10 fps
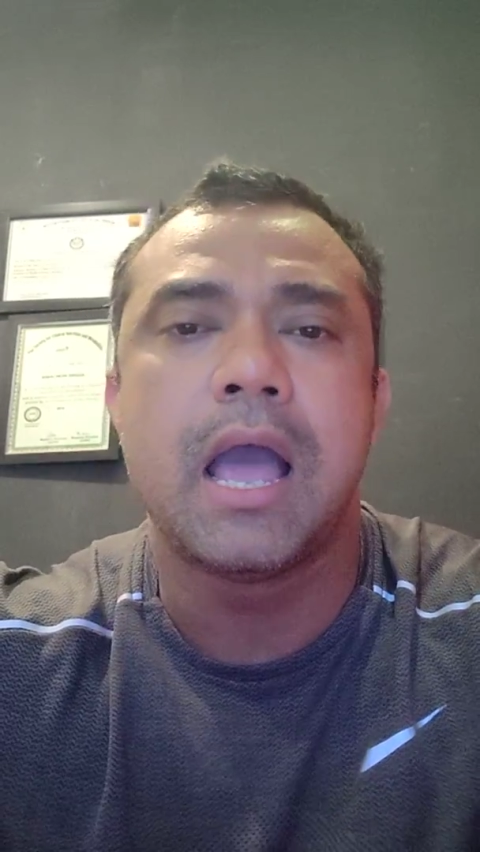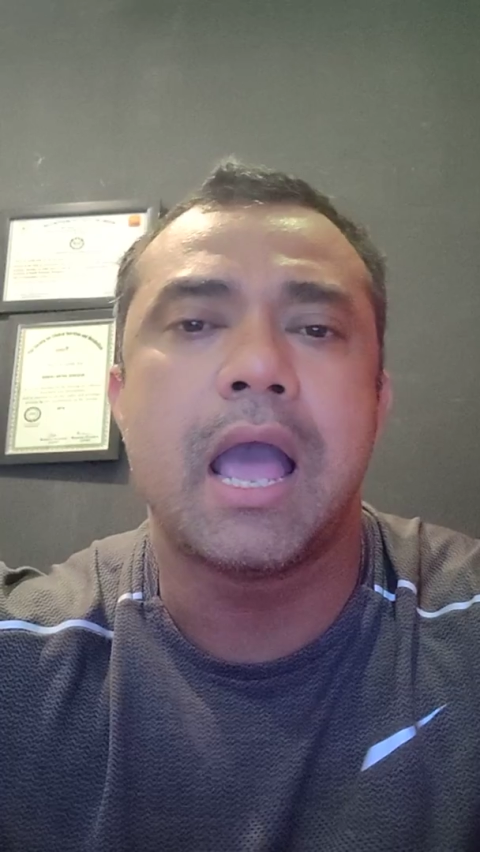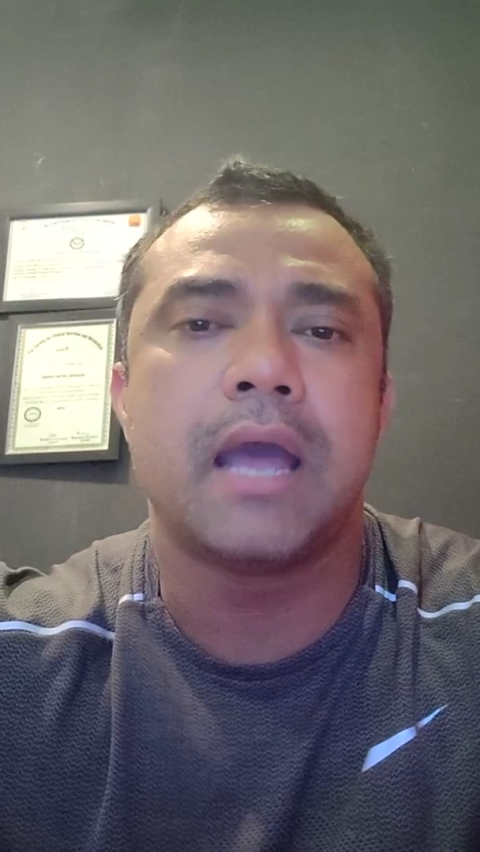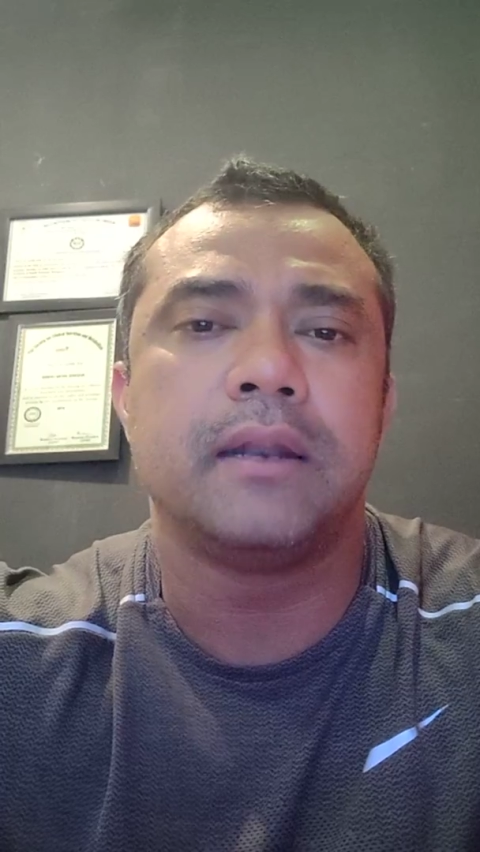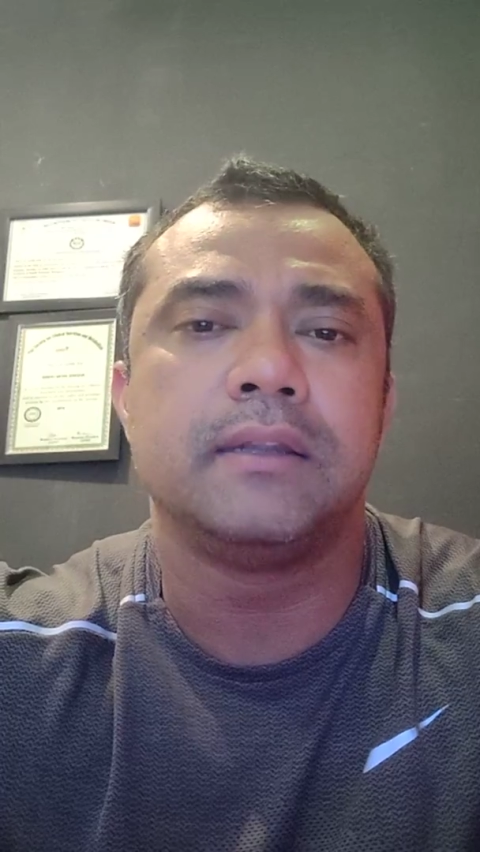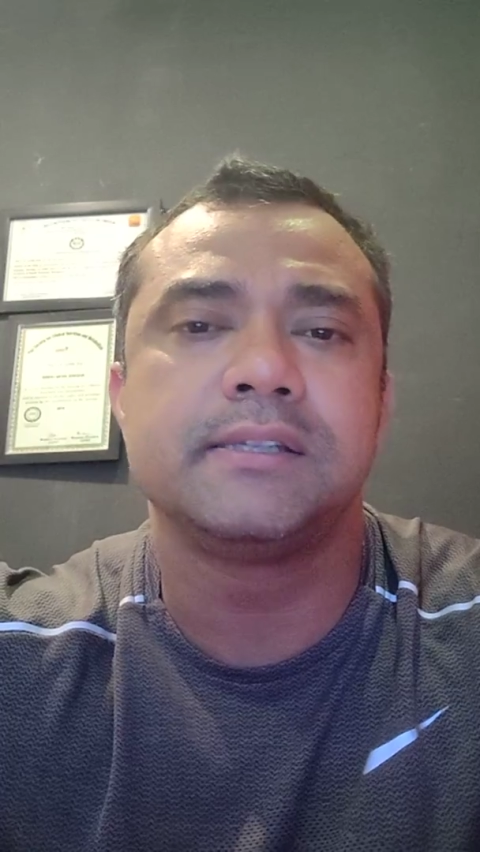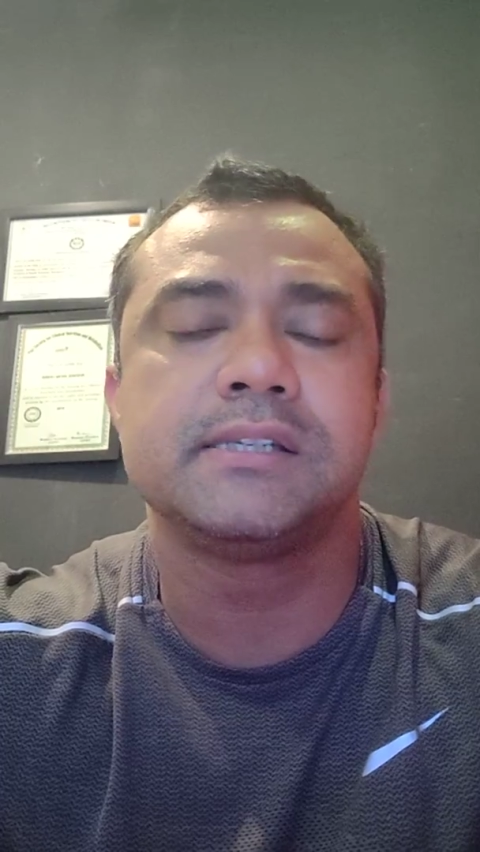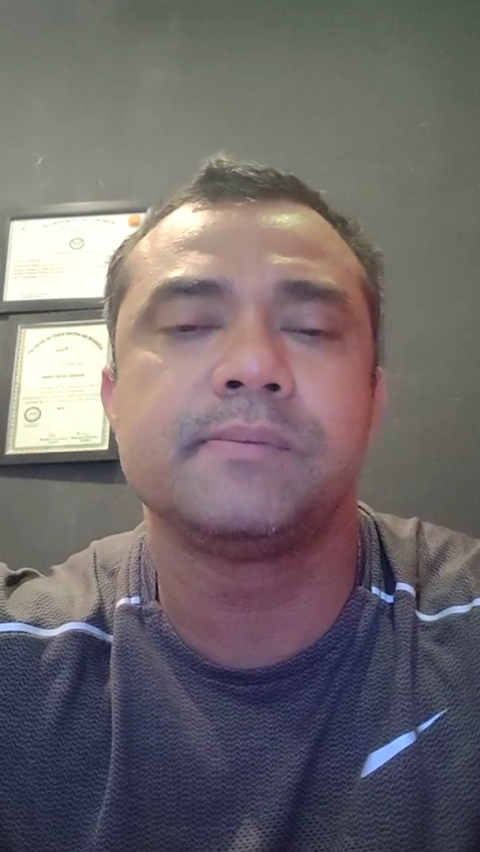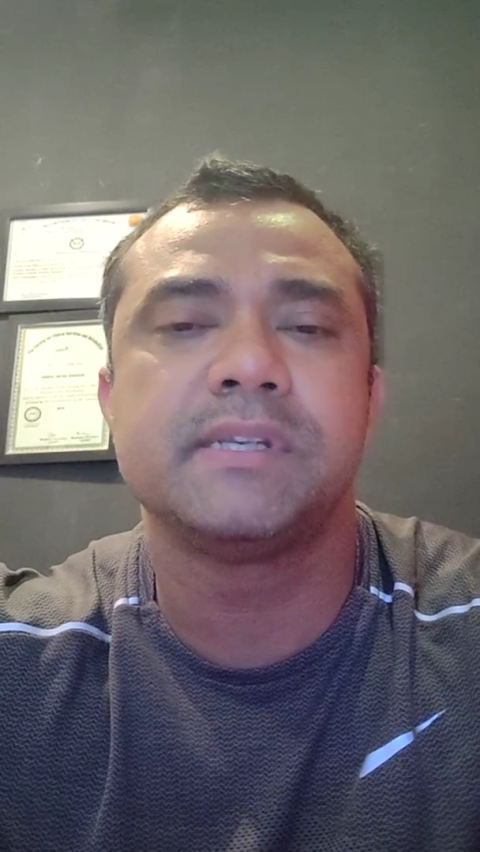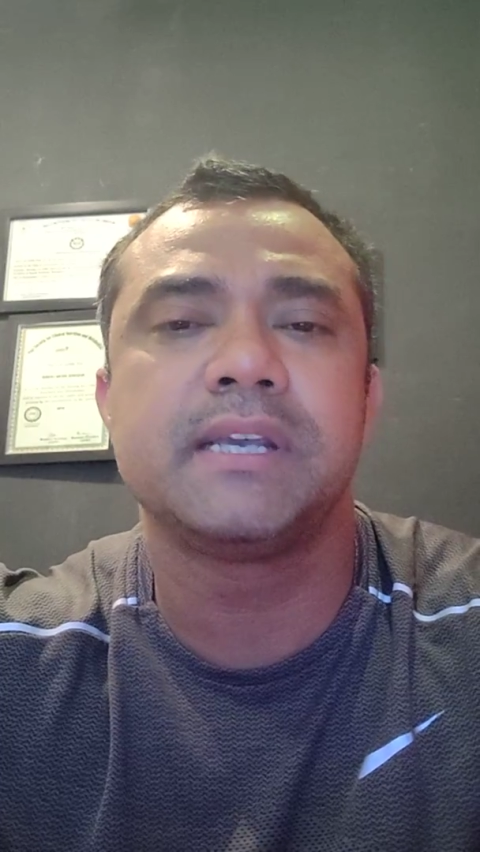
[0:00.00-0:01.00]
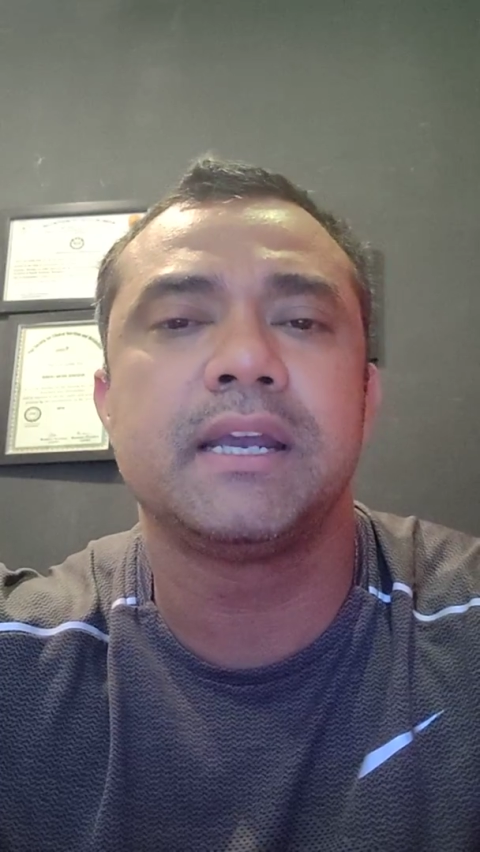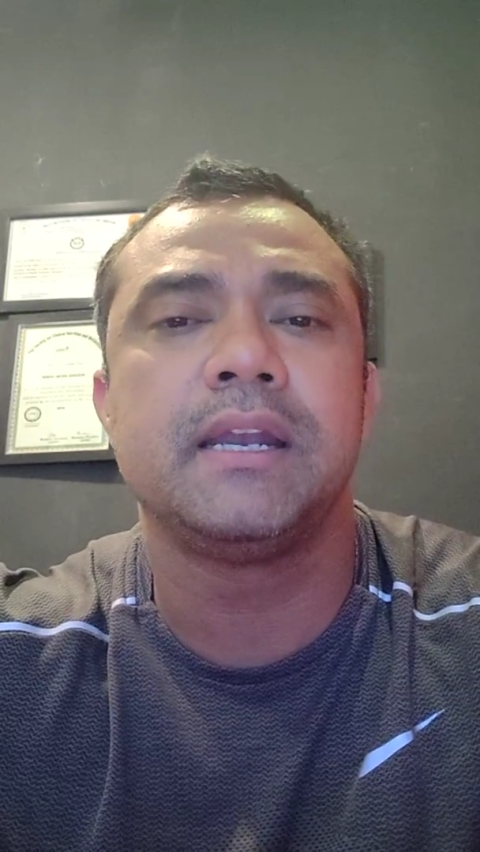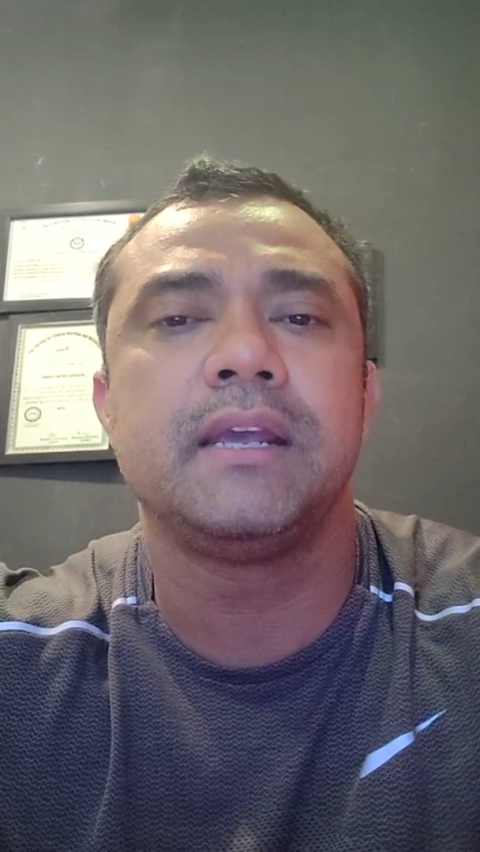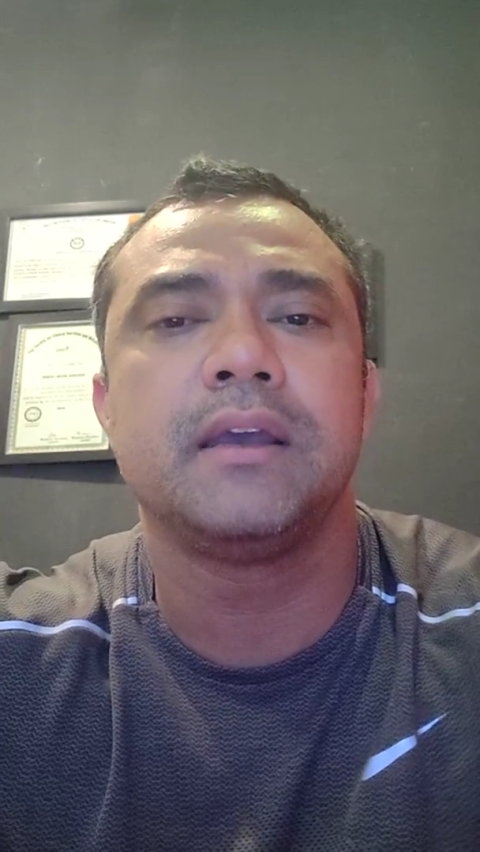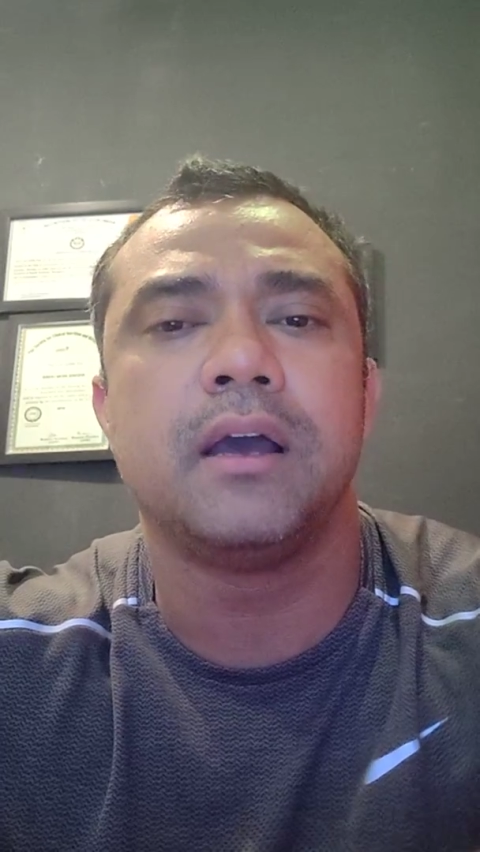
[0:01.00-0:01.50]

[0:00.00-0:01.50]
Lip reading: and this is basically